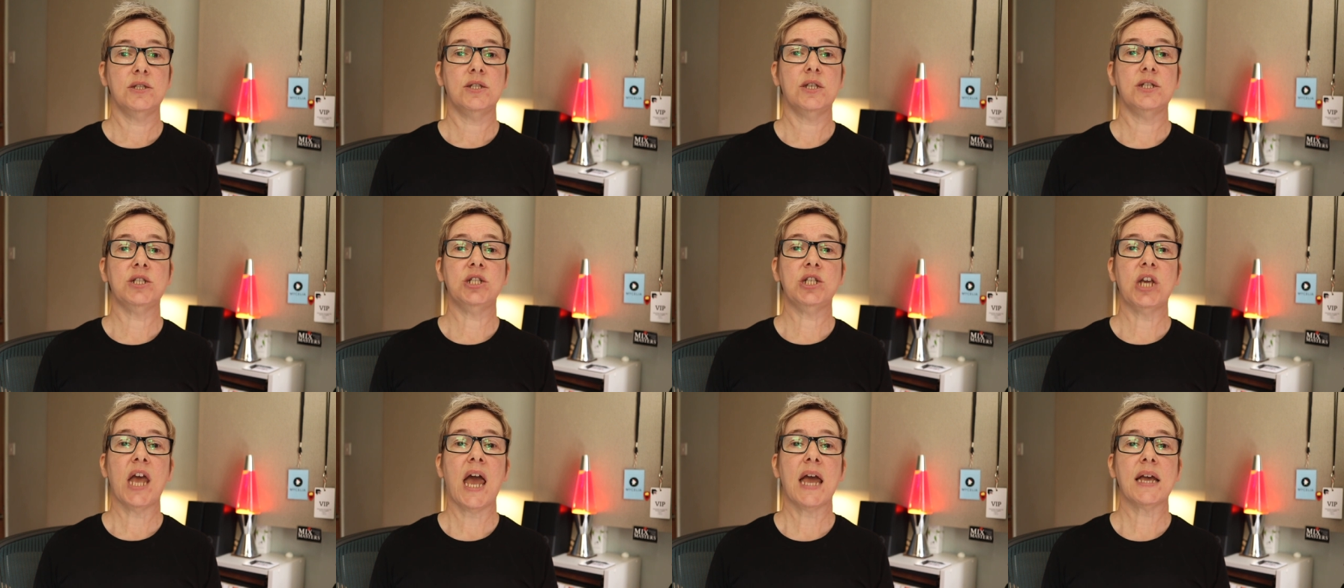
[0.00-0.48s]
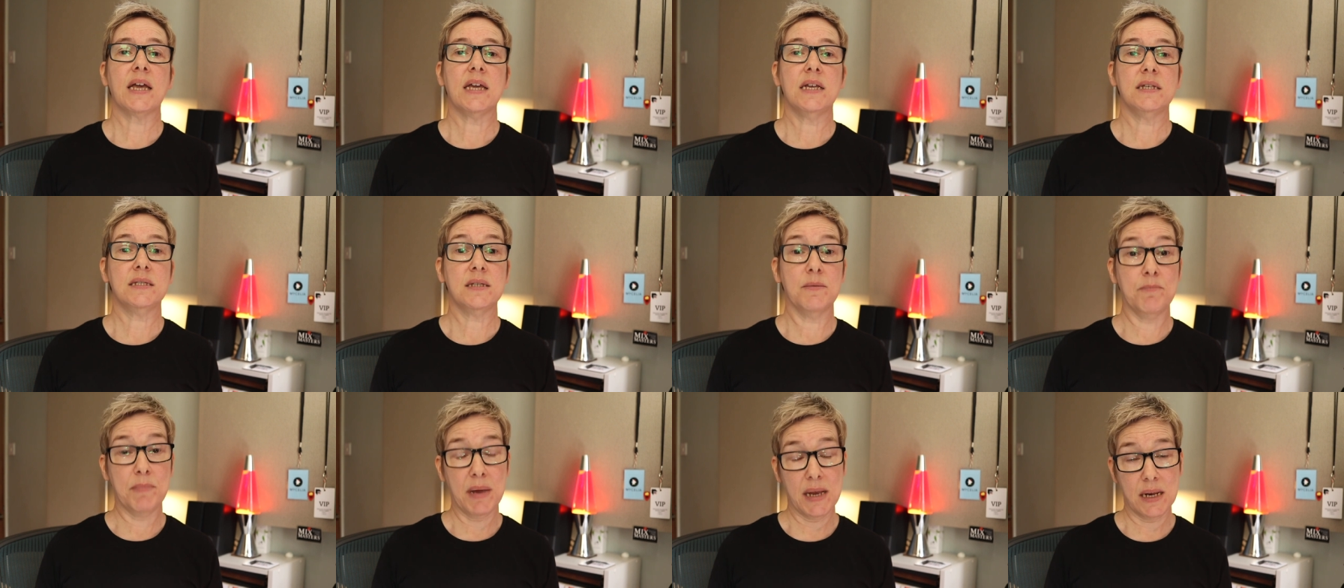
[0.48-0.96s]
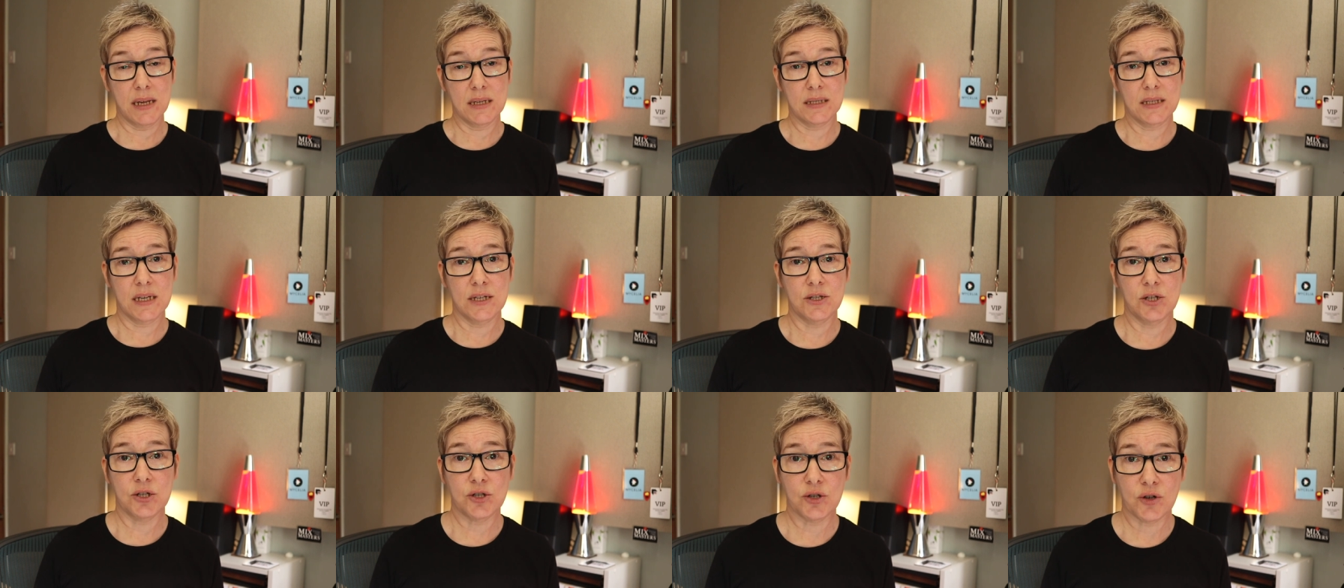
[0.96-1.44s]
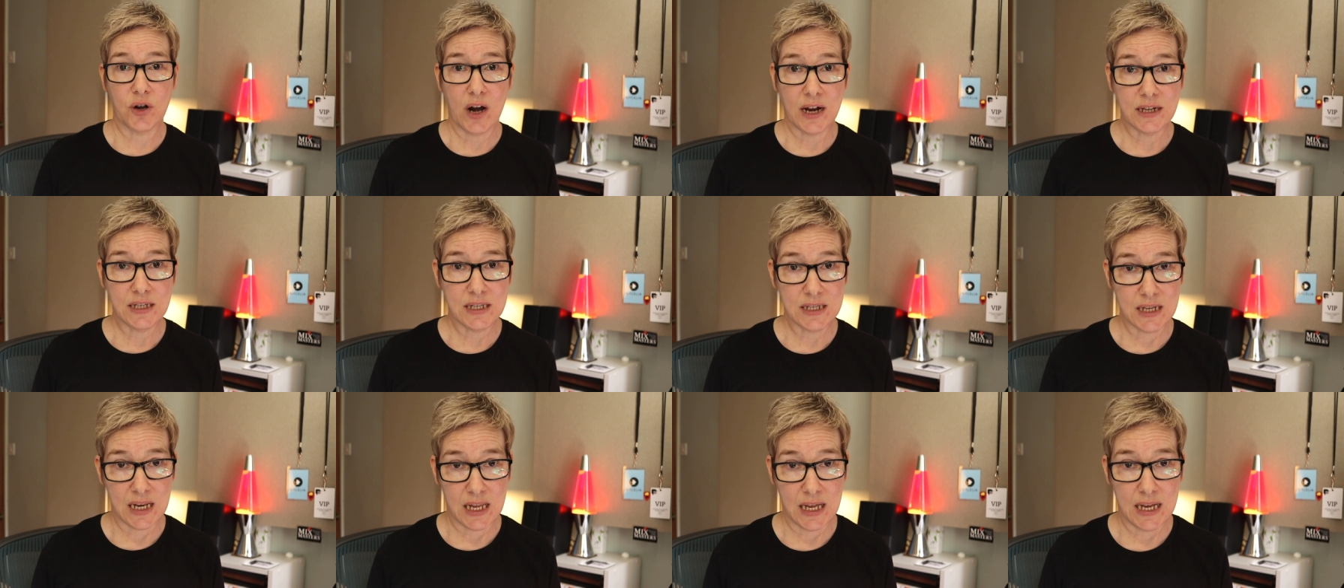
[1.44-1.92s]
to check its ability to
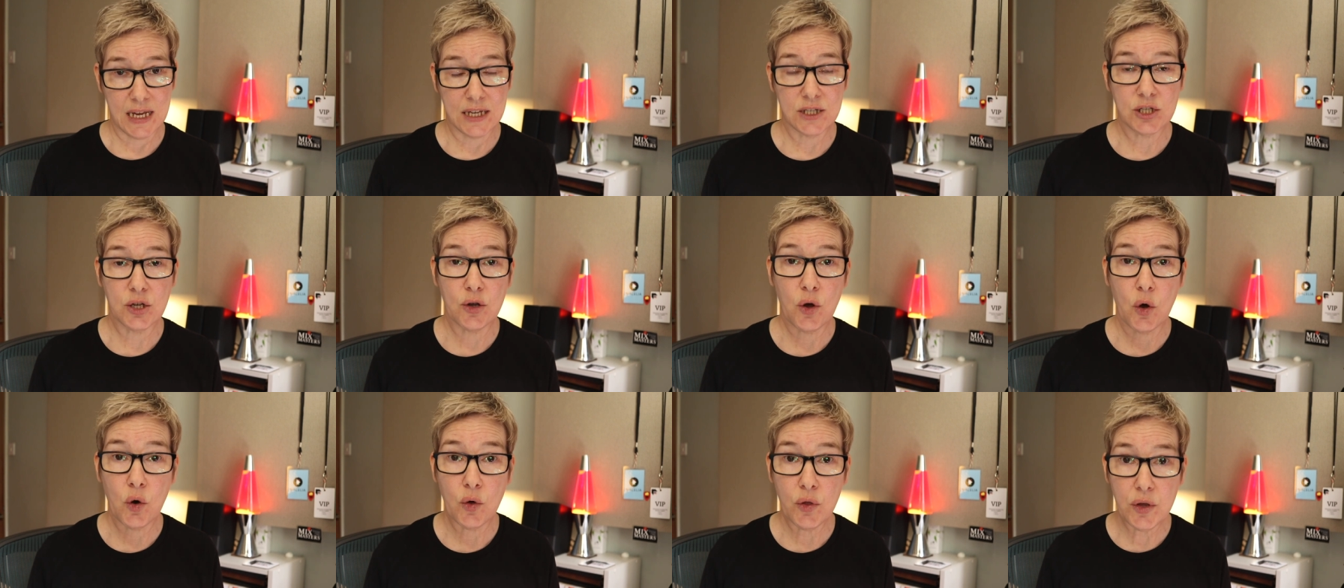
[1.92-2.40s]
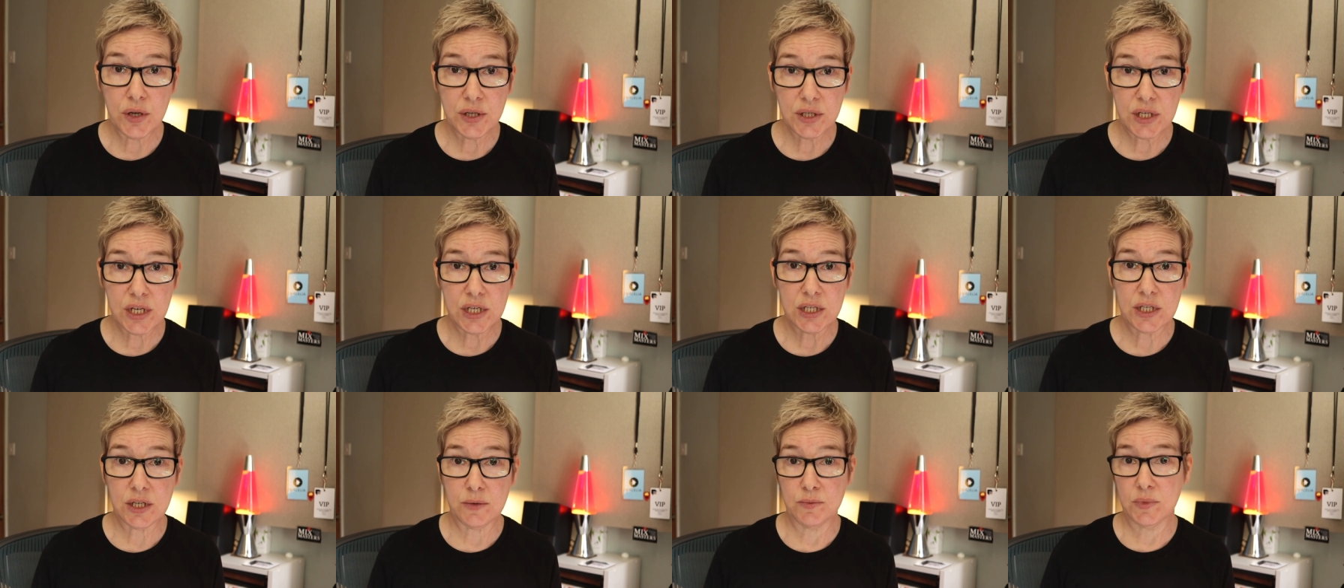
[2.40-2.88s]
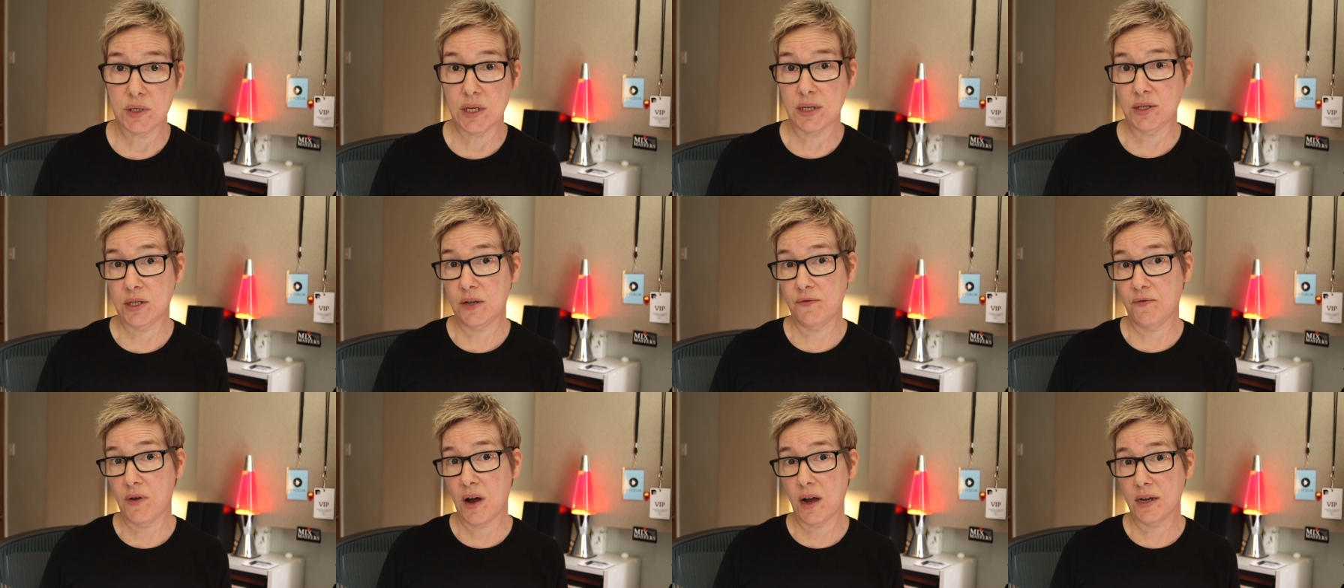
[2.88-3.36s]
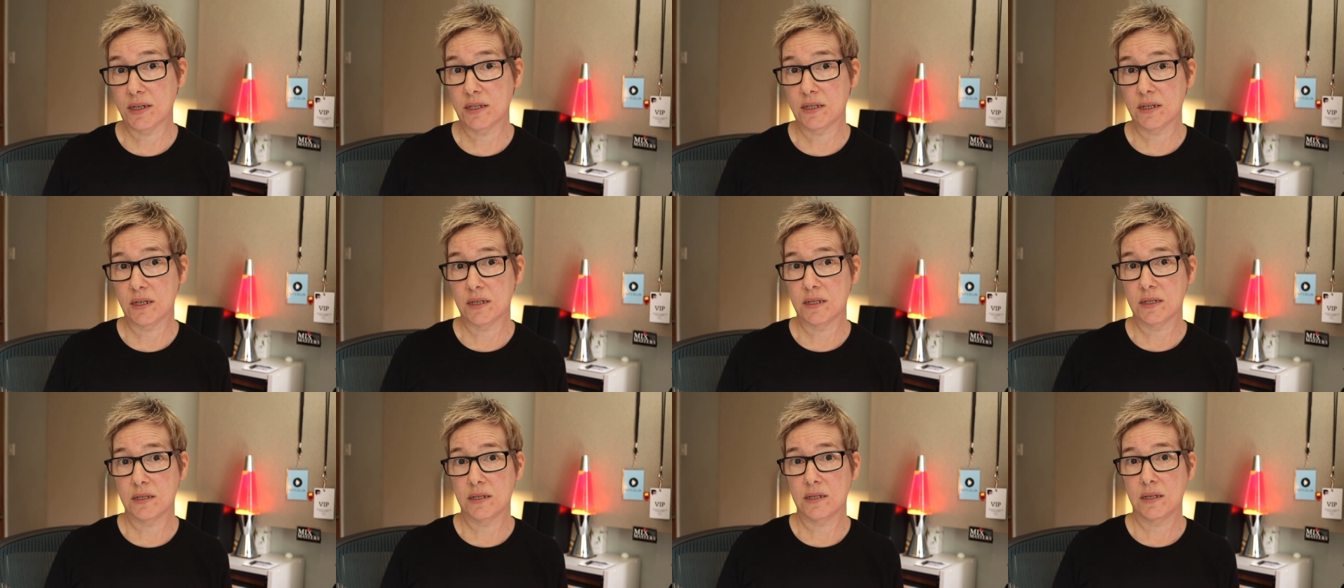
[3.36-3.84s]
translate to other systems and
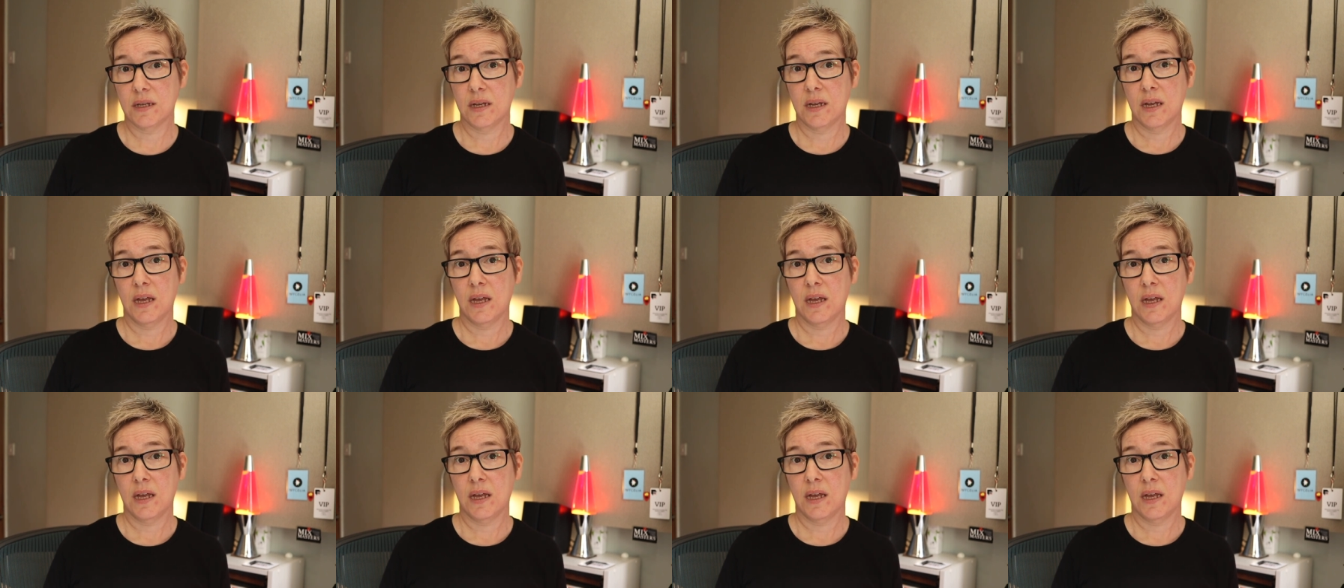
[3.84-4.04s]
devices